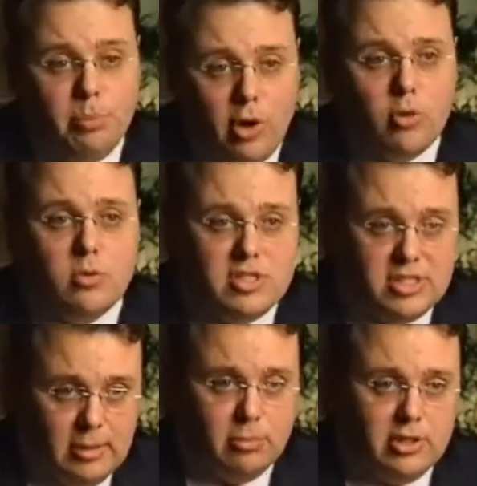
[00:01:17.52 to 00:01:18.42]
Borrowers
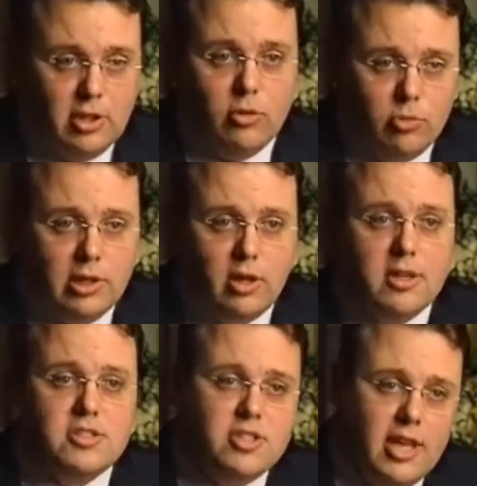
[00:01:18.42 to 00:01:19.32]
simply don't
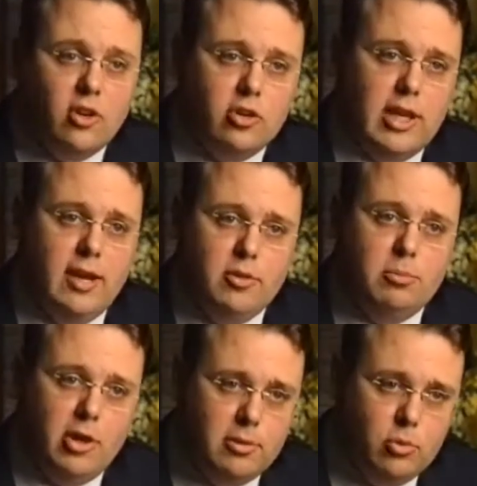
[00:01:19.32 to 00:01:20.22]
realise they're not
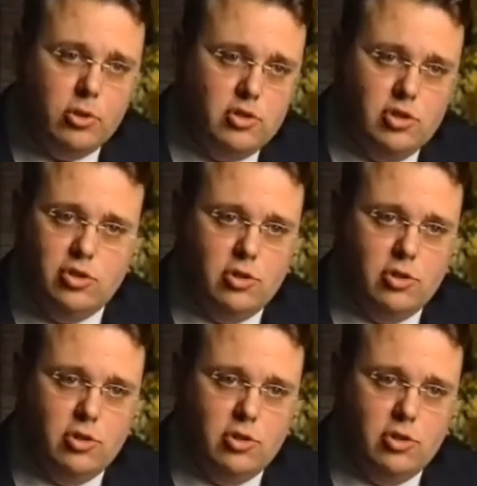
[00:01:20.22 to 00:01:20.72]
covered by the mortgage